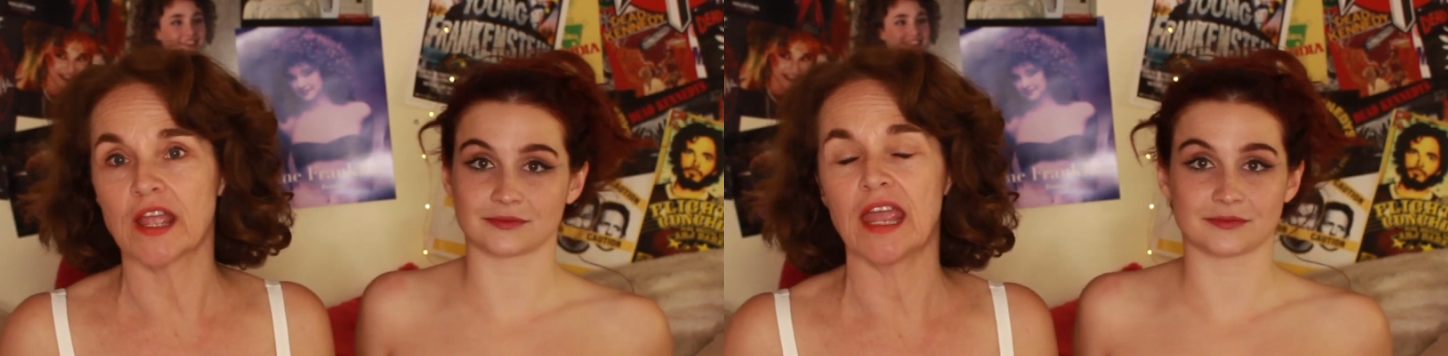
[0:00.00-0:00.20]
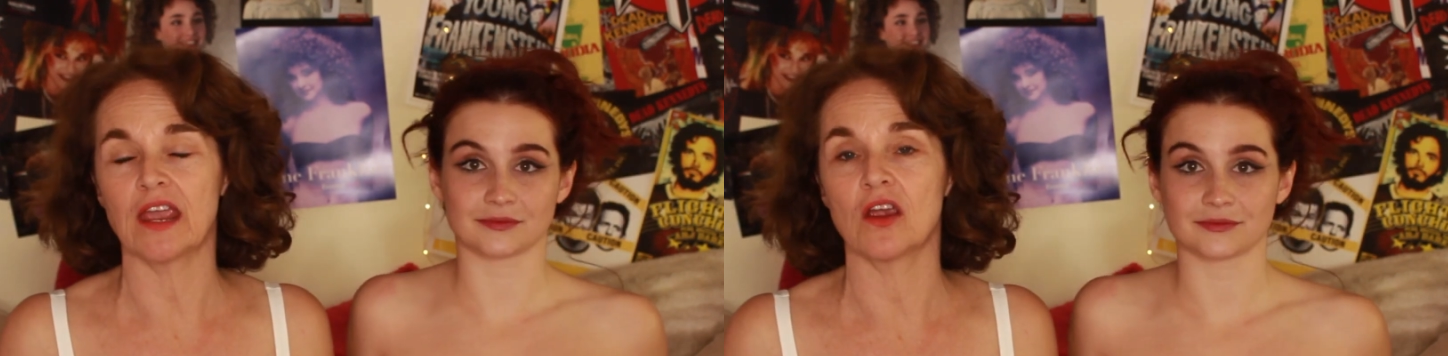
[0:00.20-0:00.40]

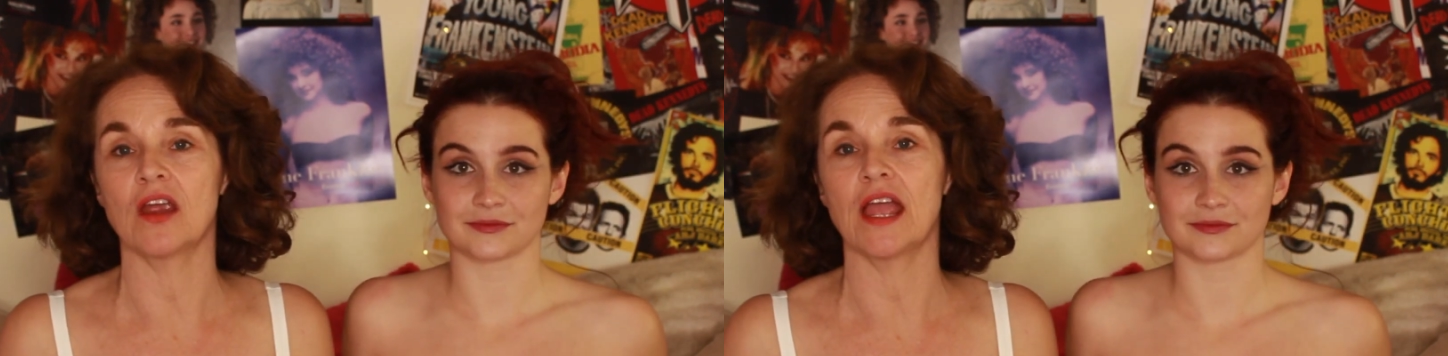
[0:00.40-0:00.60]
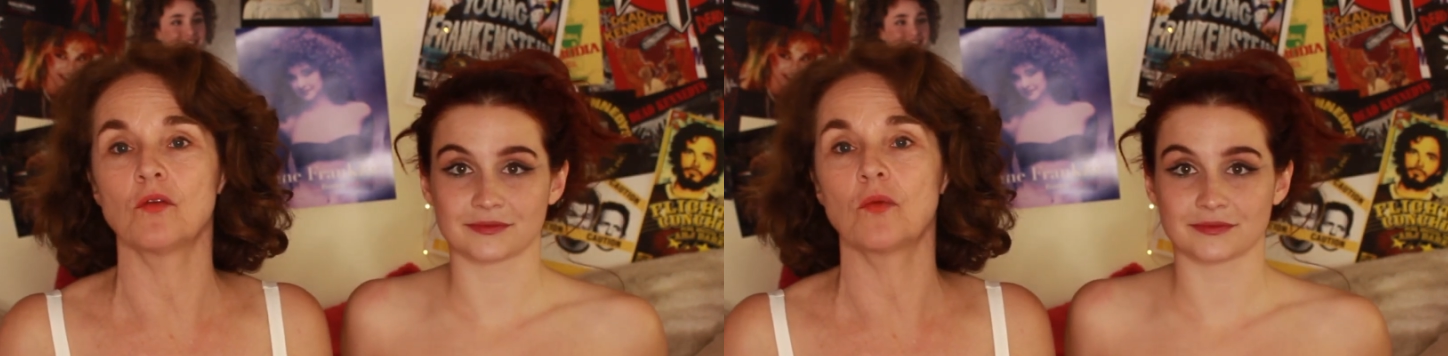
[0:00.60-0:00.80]

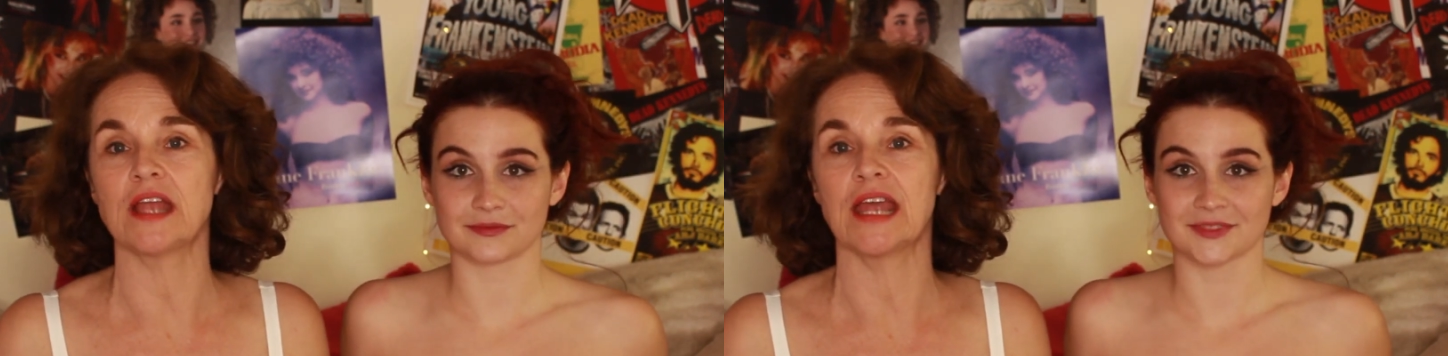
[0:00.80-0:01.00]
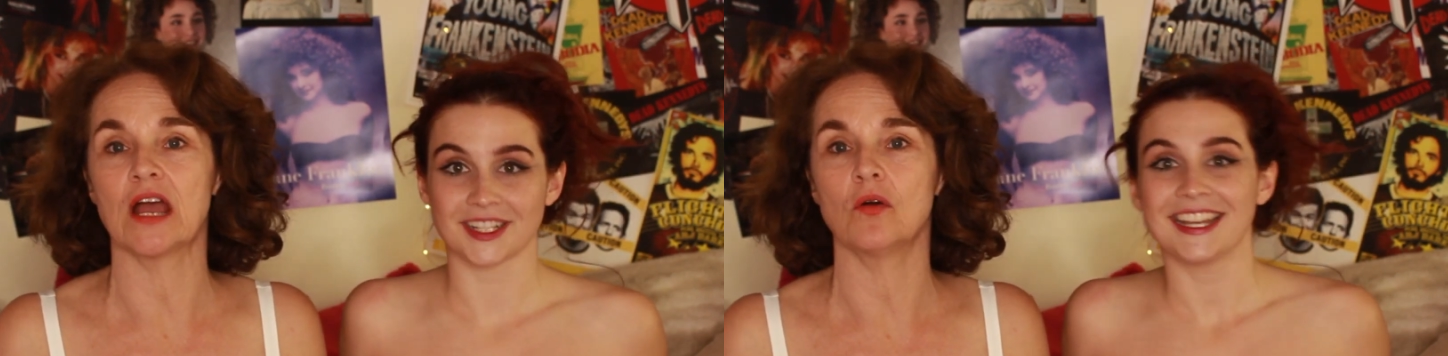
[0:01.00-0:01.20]
Speaker 1: hair
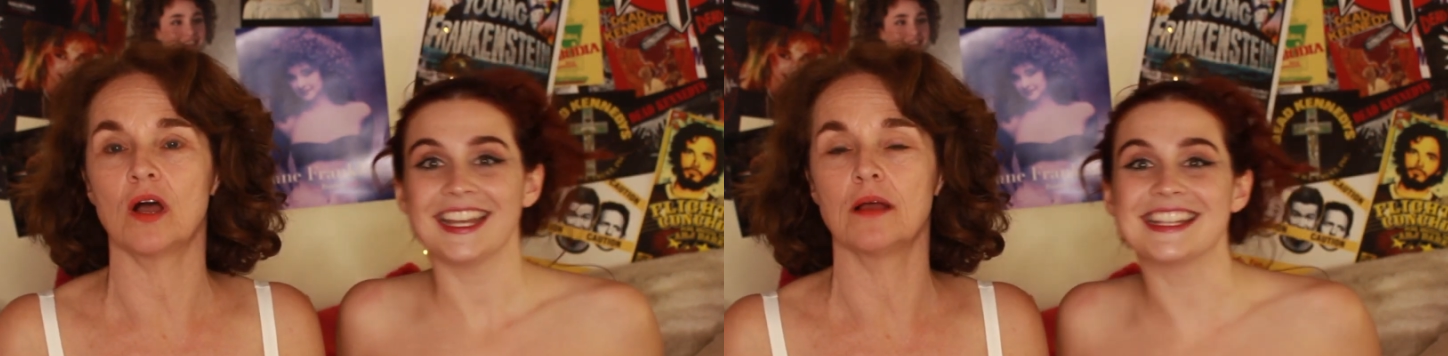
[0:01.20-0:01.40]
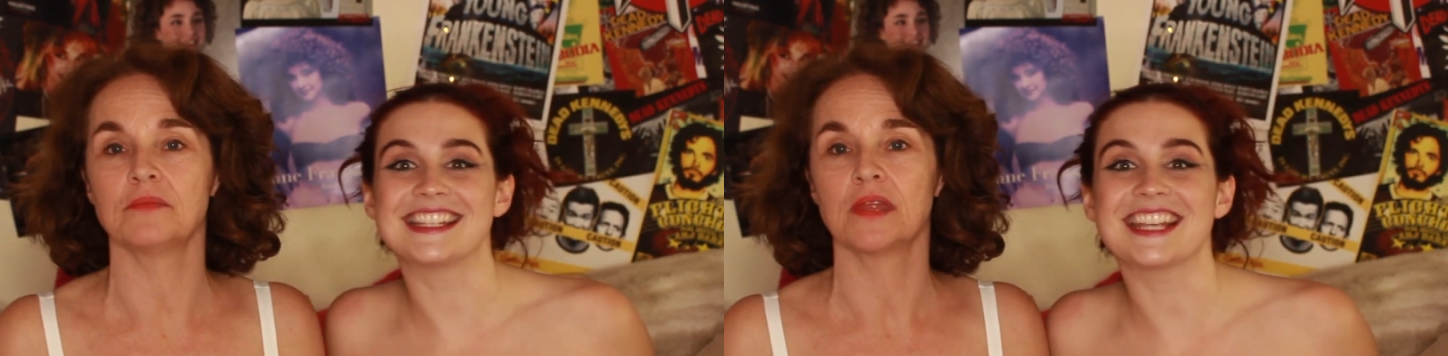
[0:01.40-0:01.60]
right now.
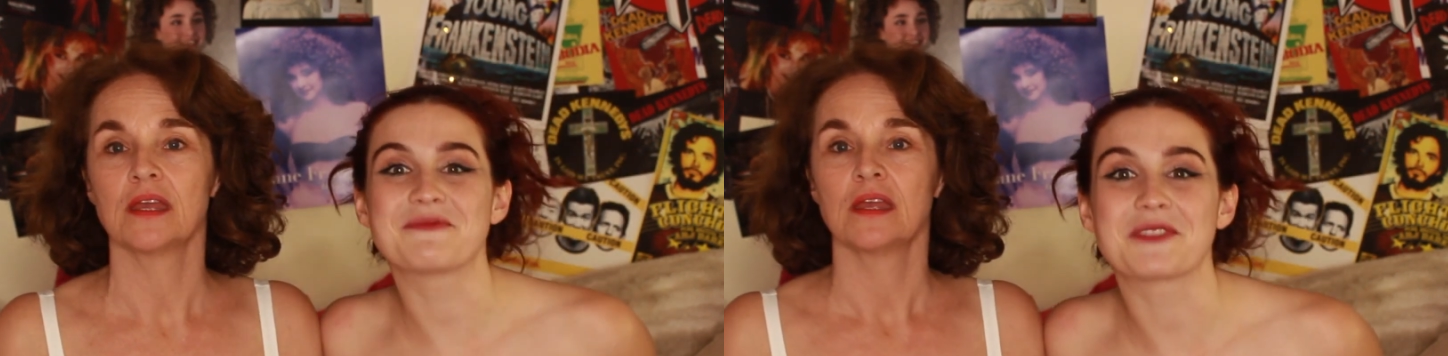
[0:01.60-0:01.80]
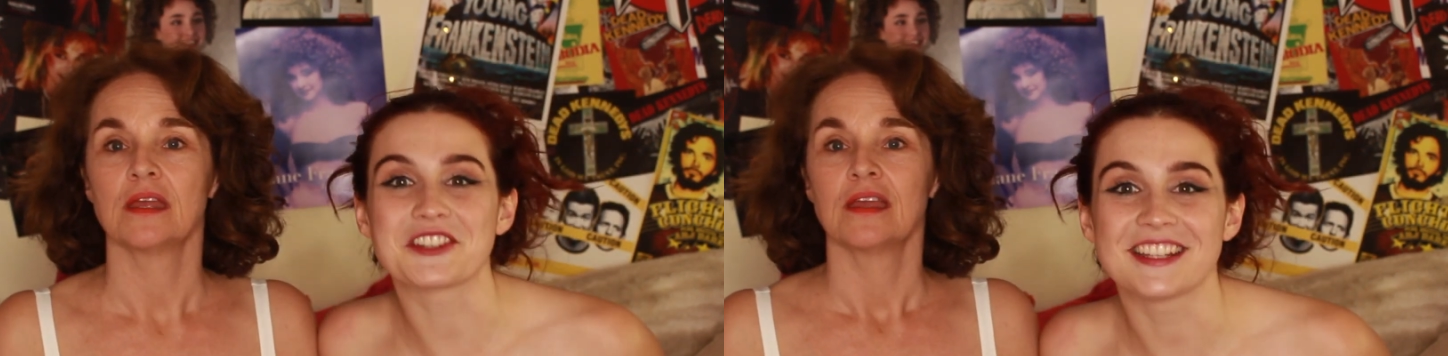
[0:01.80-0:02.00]
Um, it's
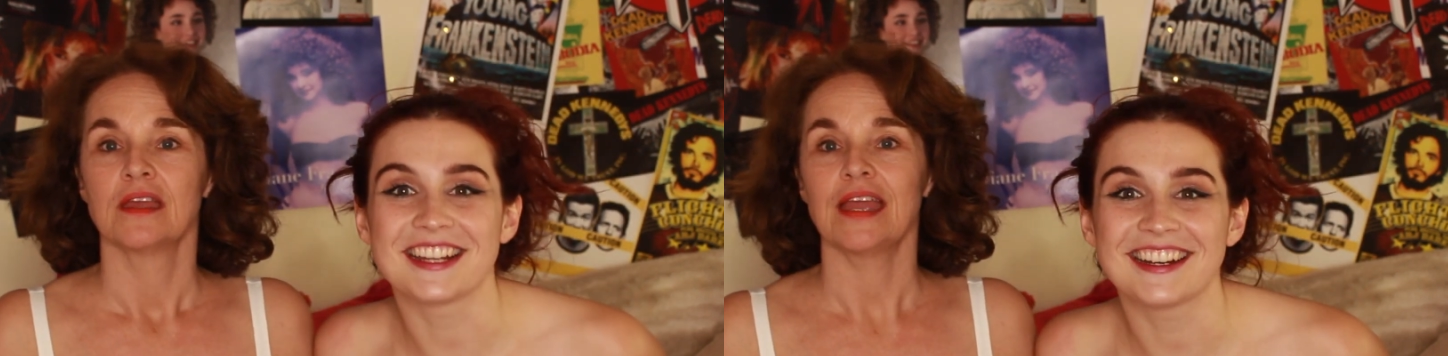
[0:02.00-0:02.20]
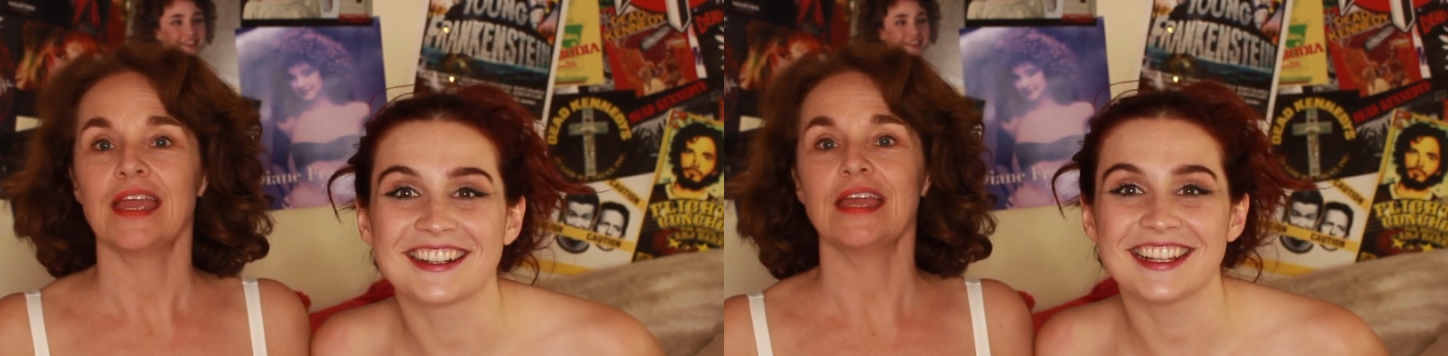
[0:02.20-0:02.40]
dead person hair.